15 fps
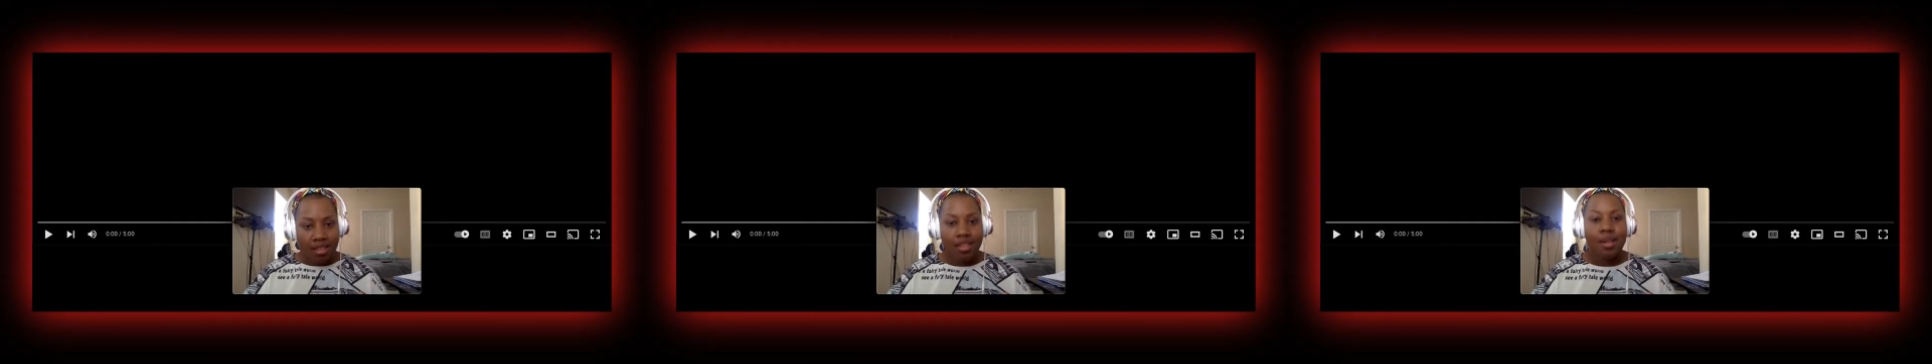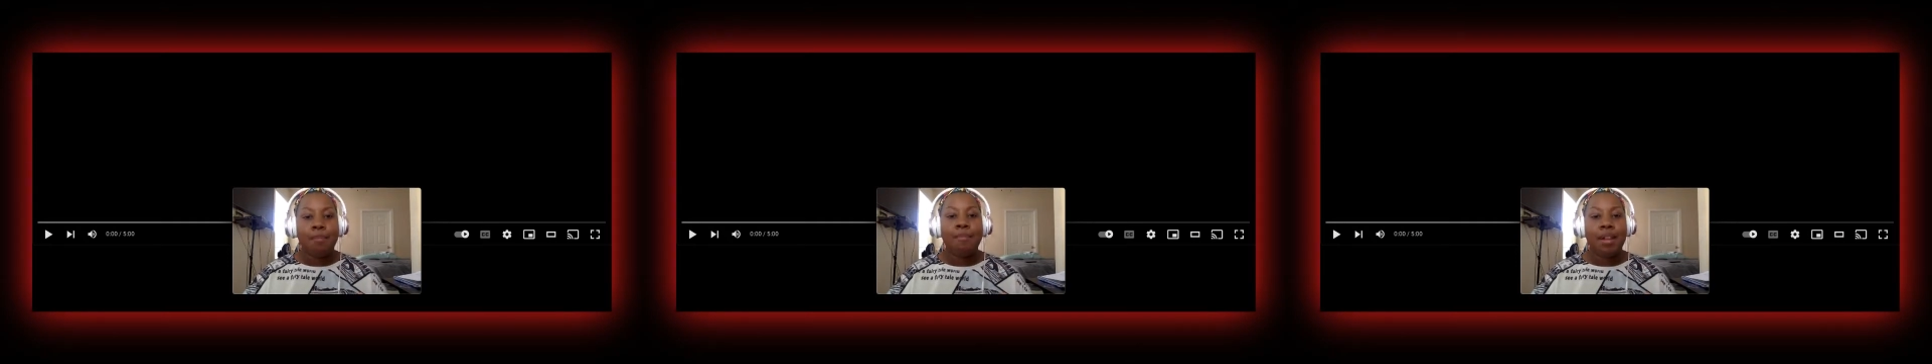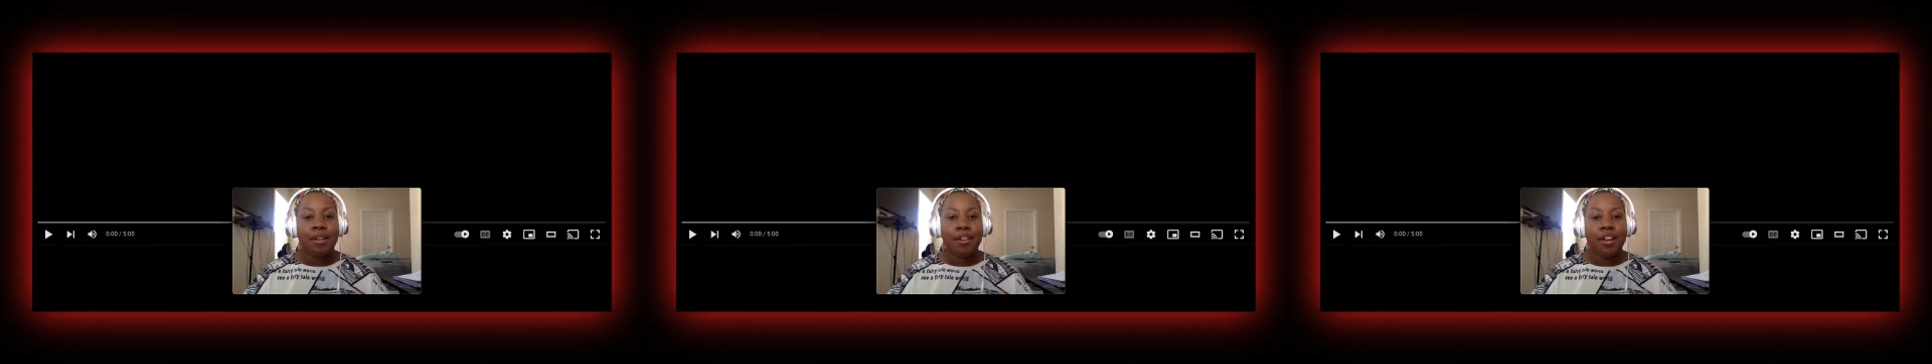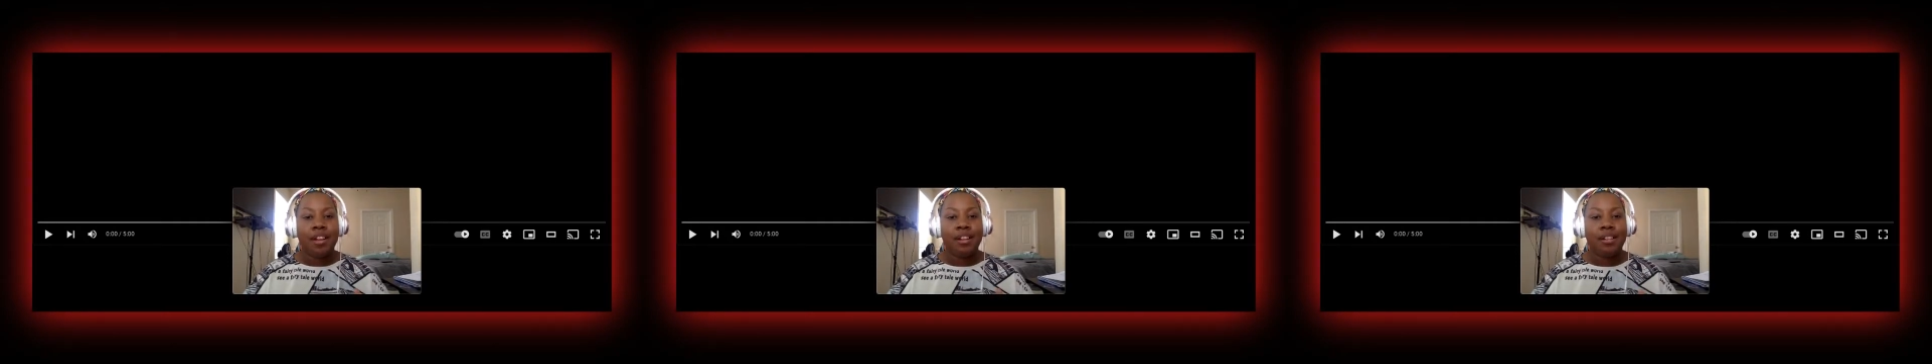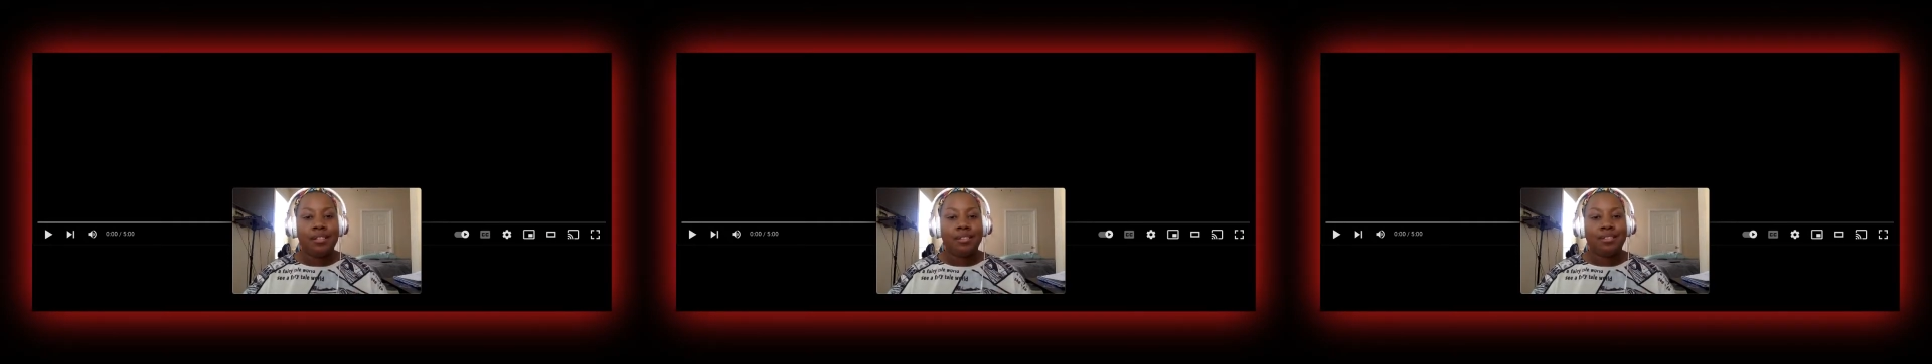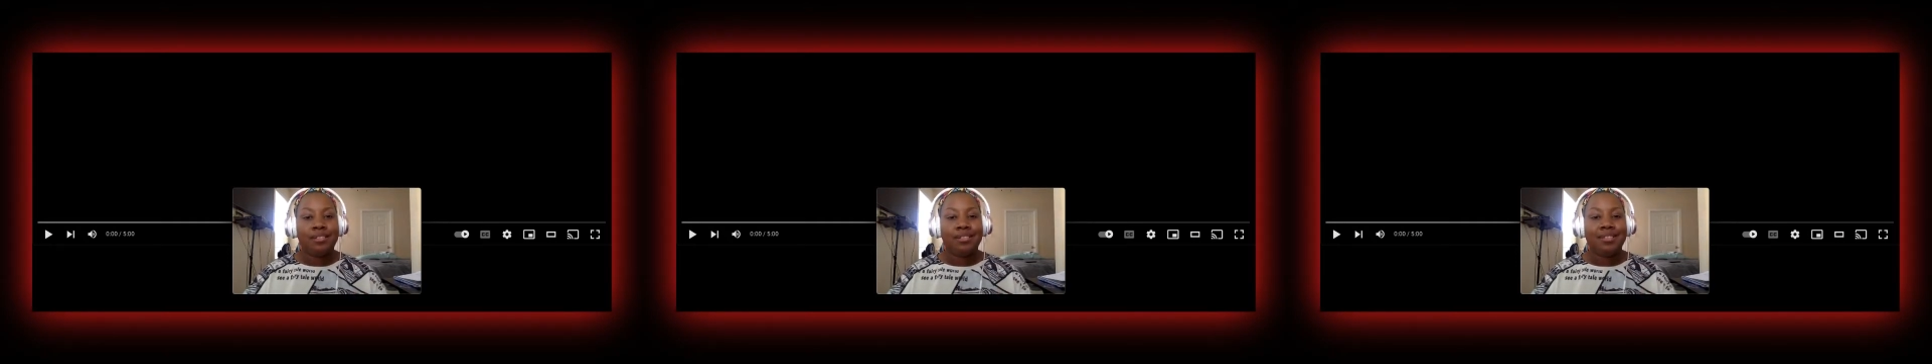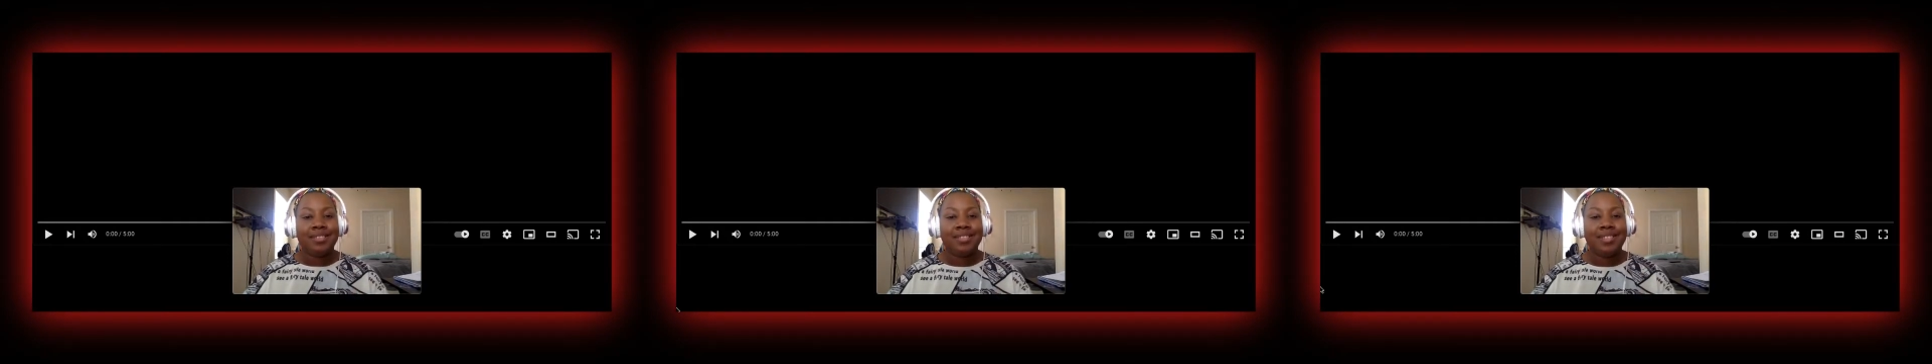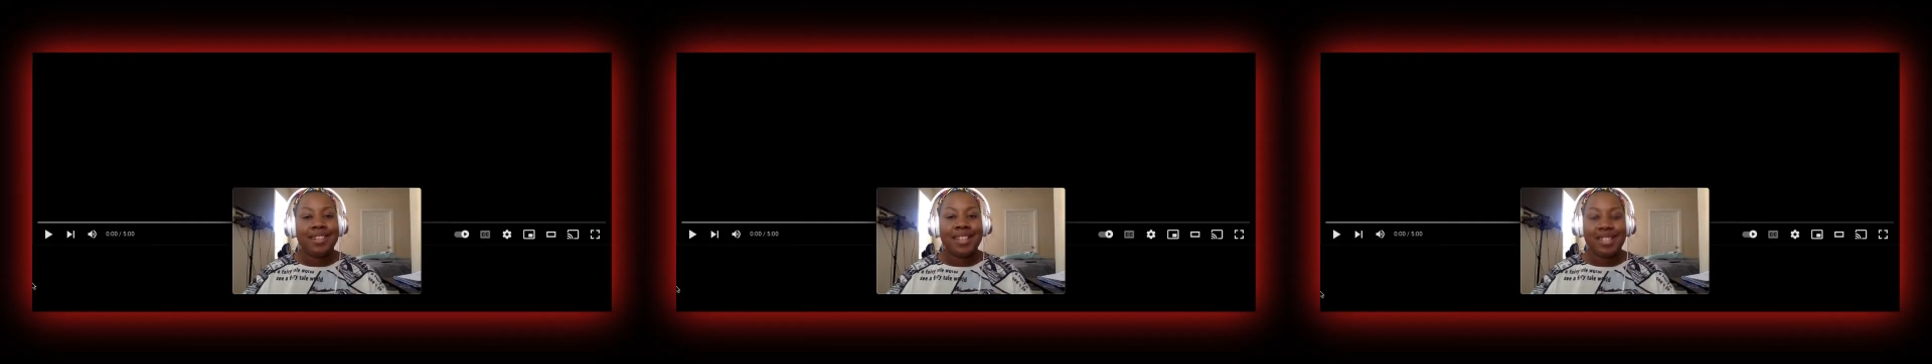The Mirror.
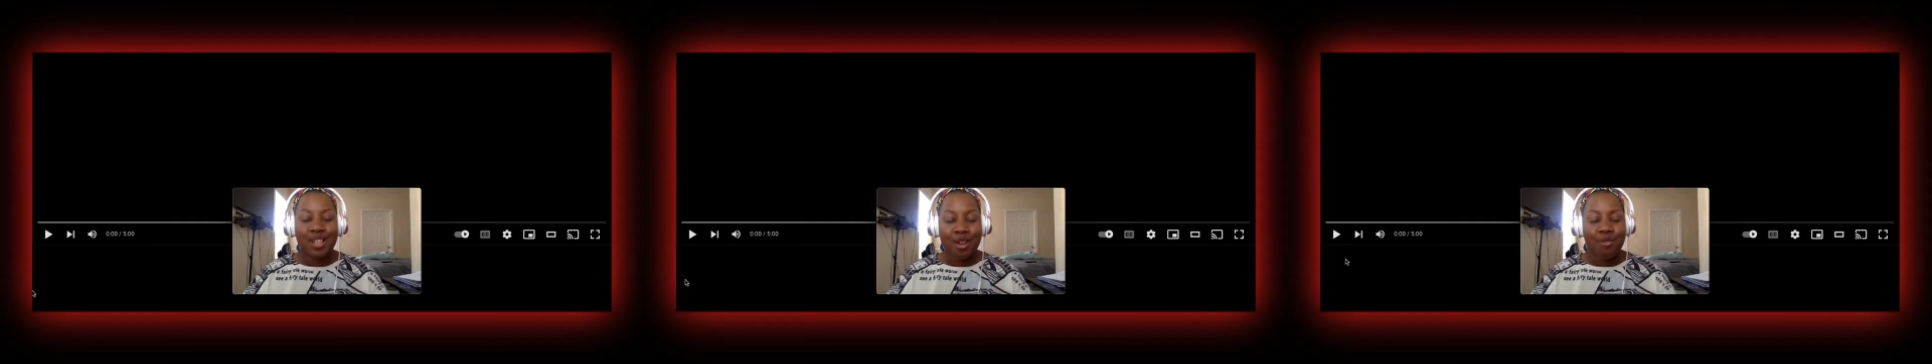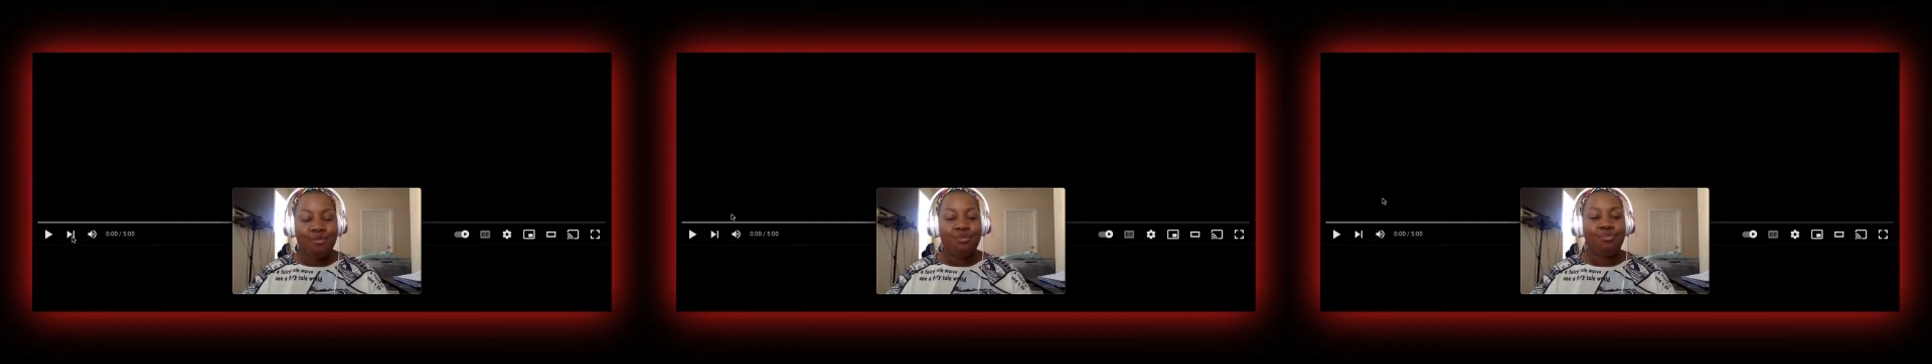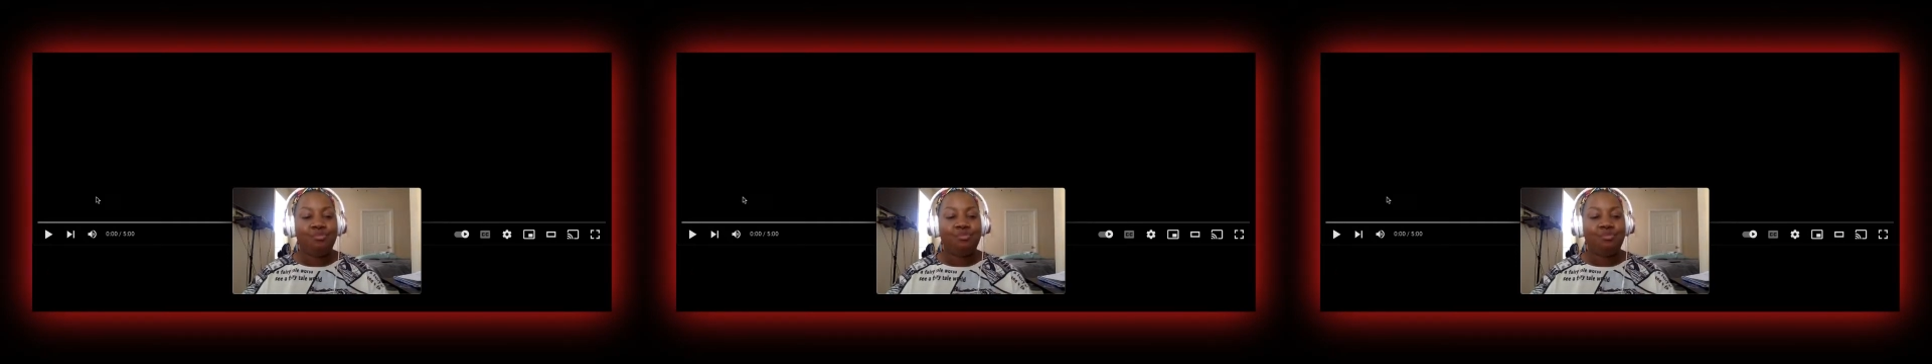Let's go.